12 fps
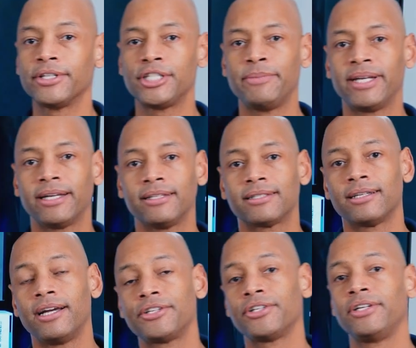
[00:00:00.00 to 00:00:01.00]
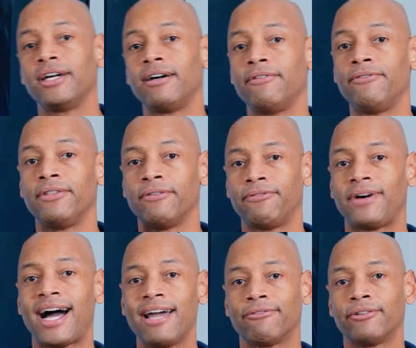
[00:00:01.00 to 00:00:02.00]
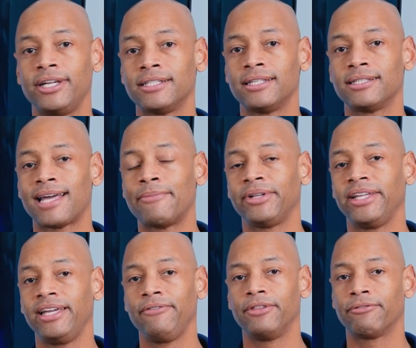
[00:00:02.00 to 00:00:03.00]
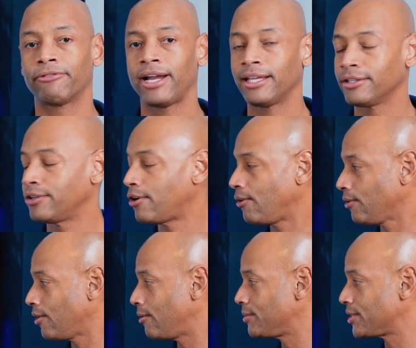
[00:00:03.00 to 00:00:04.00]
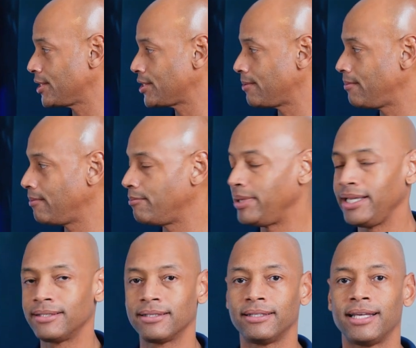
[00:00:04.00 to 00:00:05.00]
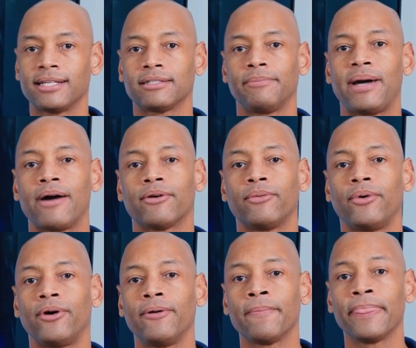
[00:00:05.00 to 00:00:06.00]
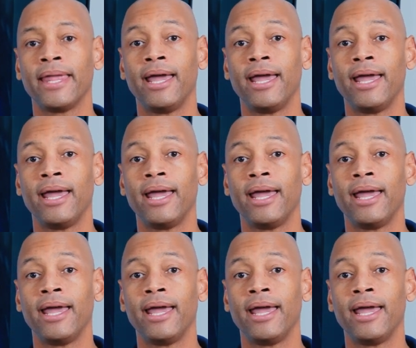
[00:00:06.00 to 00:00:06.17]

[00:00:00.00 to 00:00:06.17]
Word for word: this has been a discussion of 5 reasons I believe the Franklin Whole Home system beats the Tesla Powerwall.